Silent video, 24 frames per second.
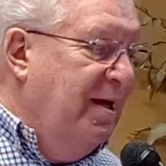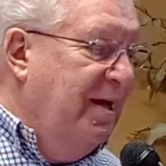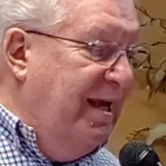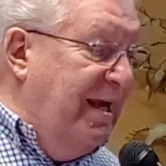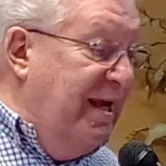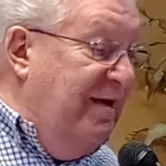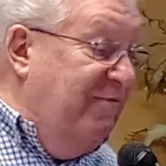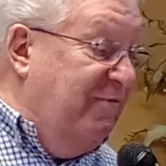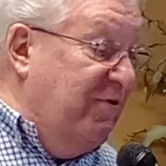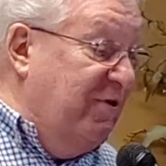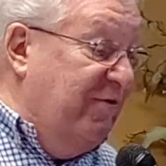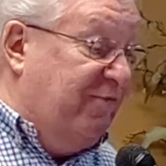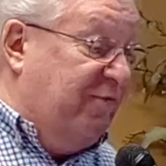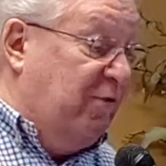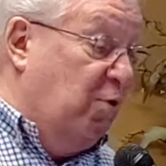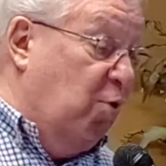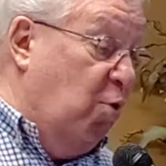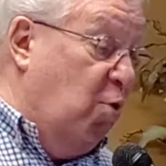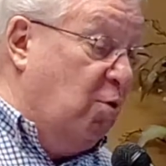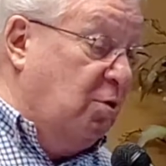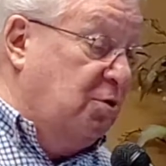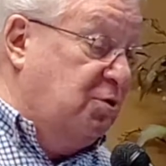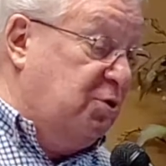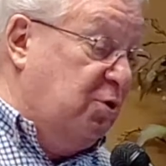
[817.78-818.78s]
even if the
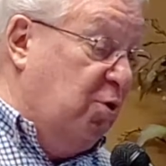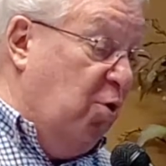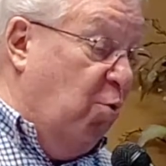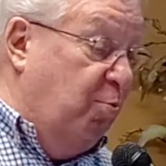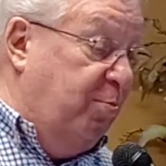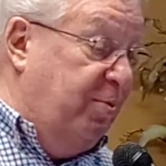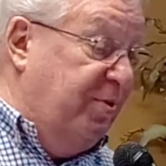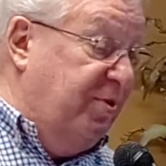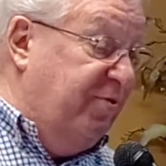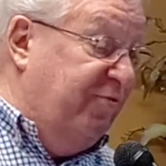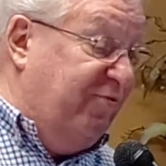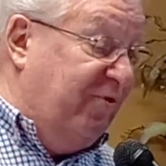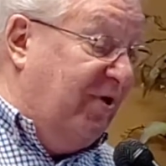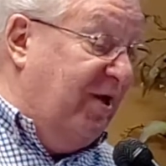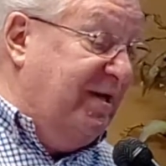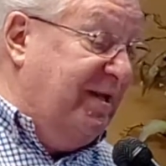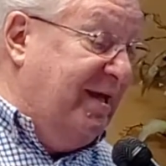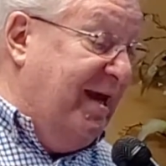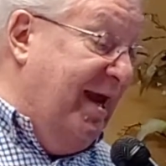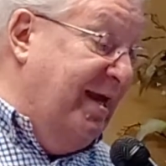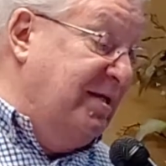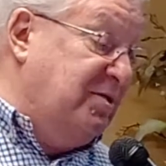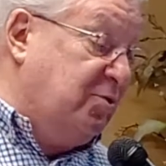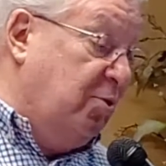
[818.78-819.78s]
Lord should open the
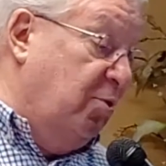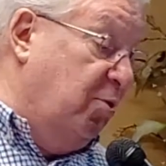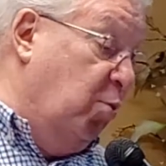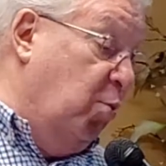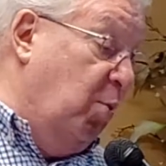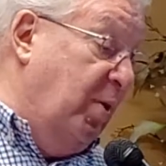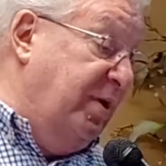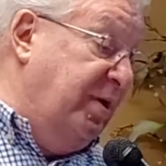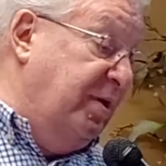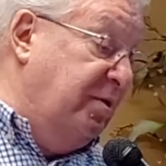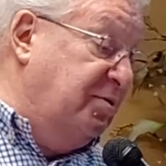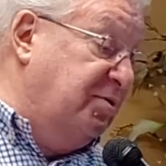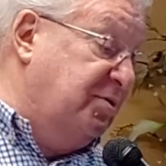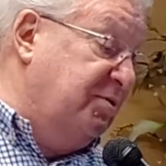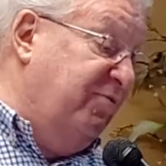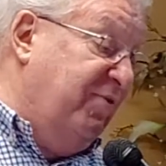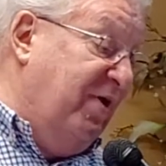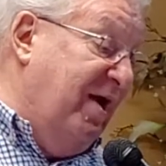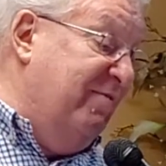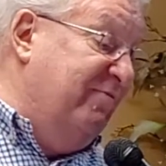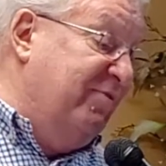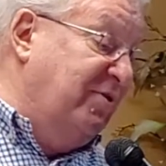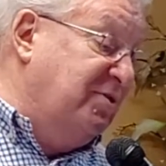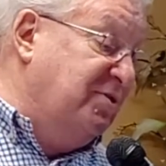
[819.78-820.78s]
floodgates or the windows of
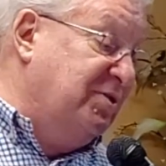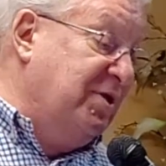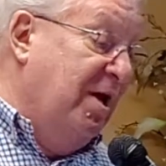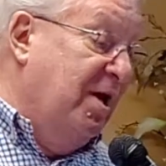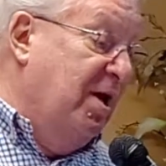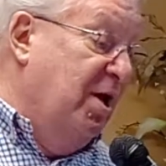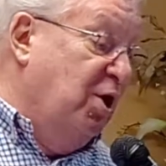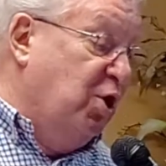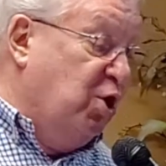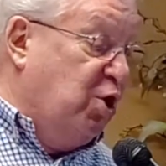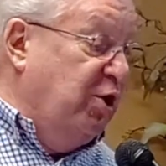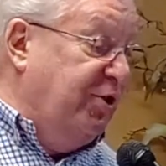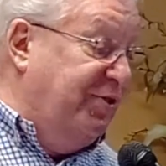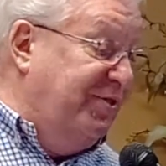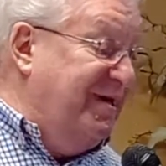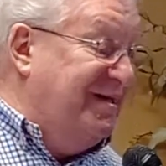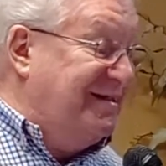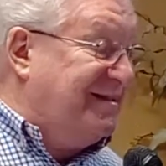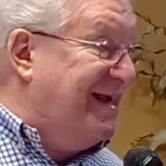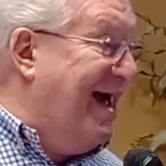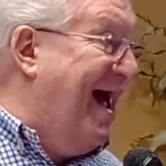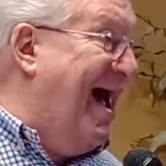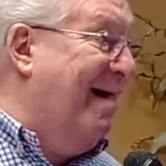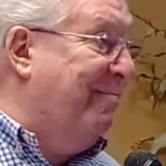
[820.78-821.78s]
heavens, could
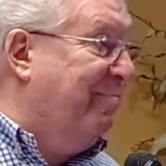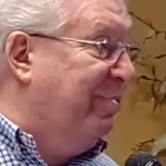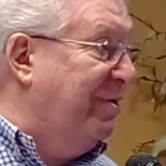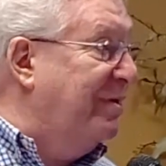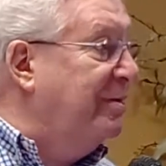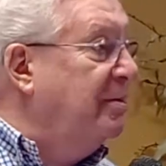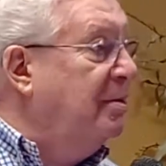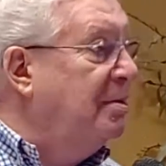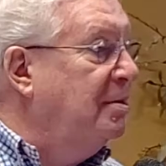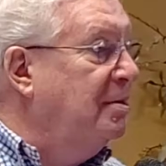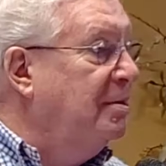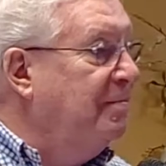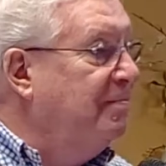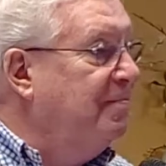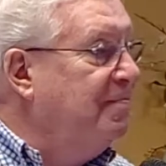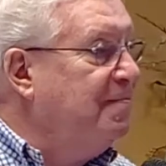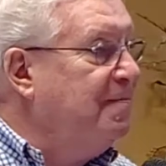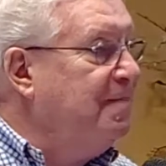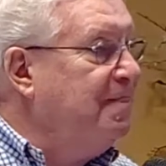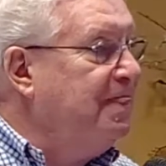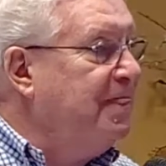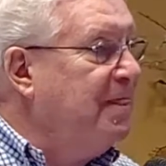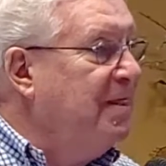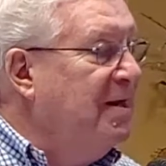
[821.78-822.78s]
this happen?
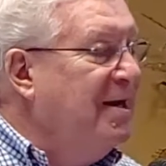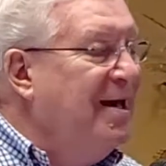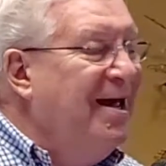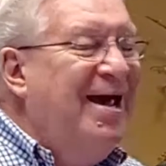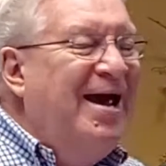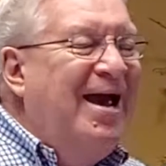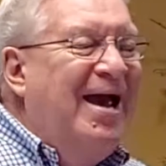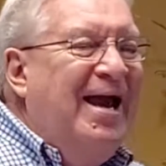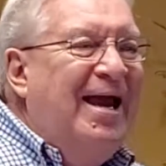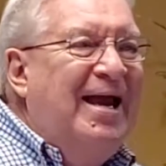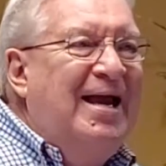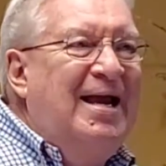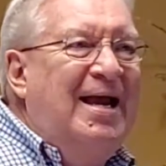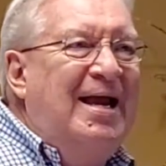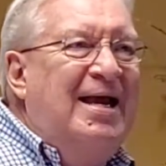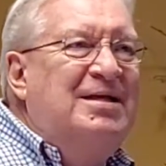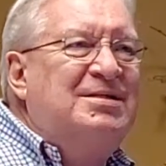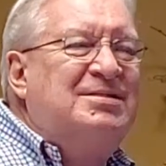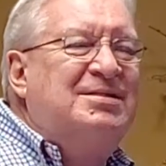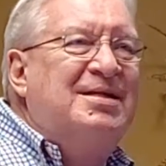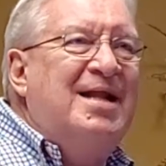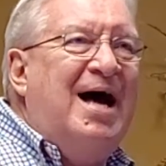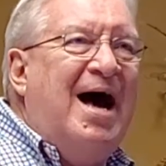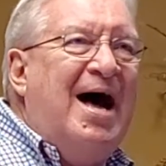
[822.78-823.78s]

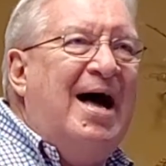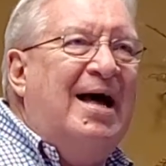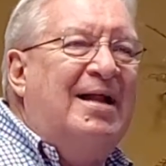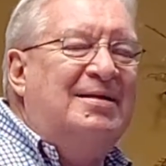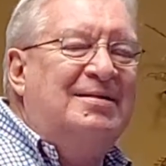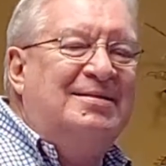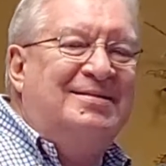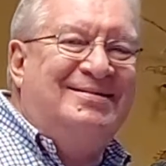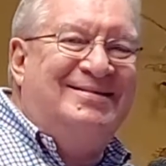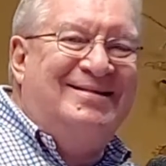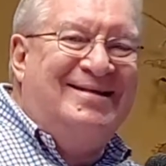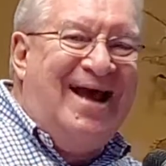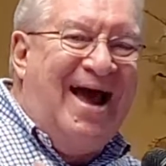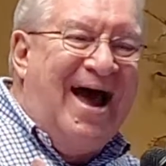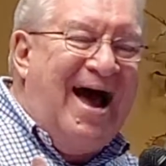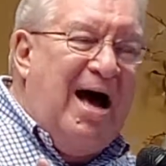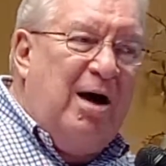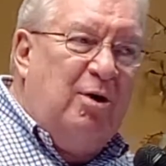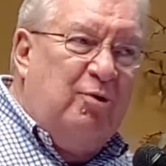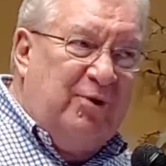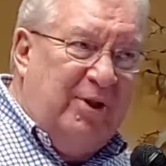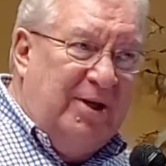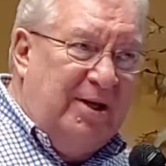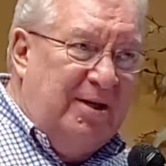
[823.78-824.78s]
He's not
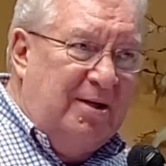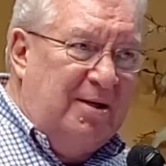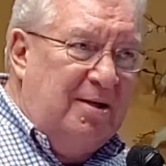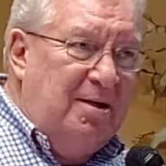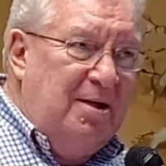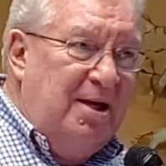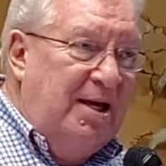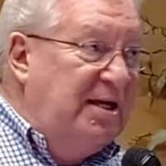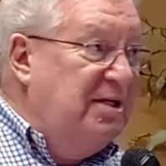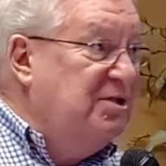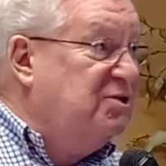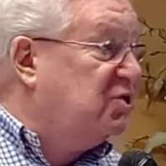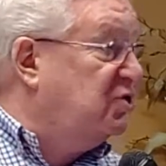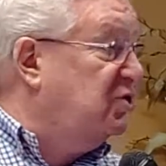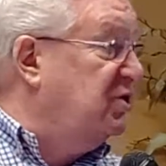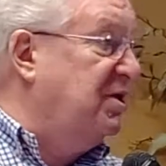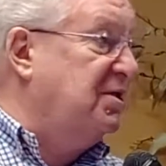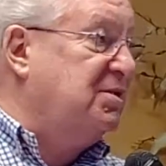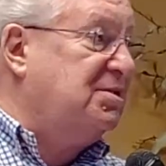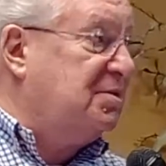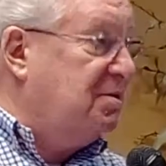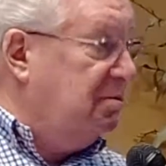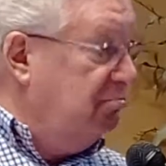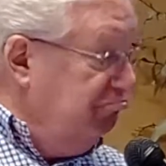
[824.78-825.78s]
doubting. He's
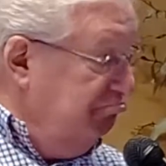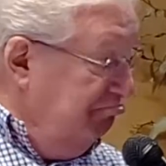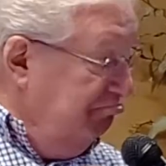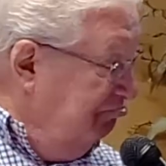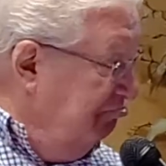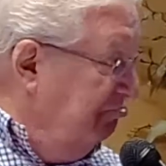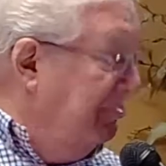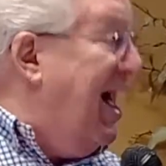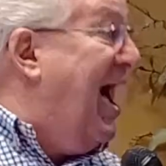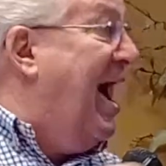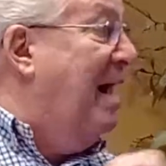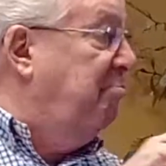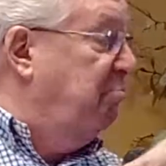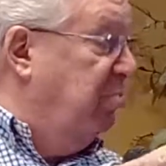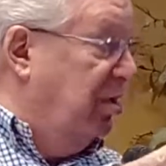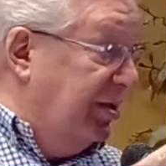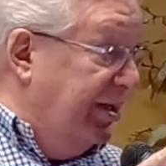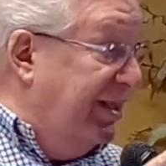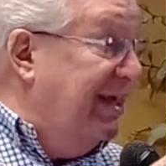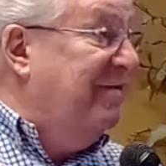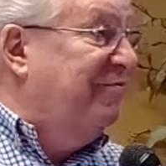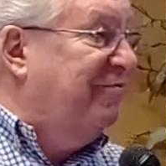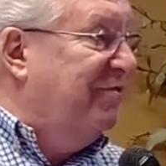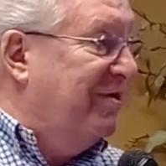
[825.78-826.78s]
just not
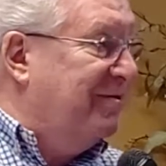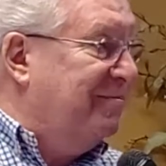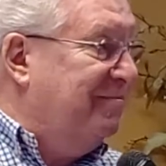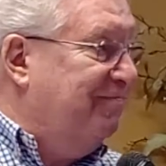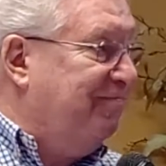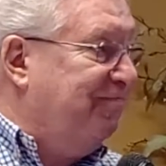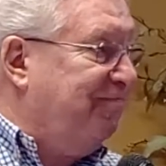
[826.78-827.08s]
believing.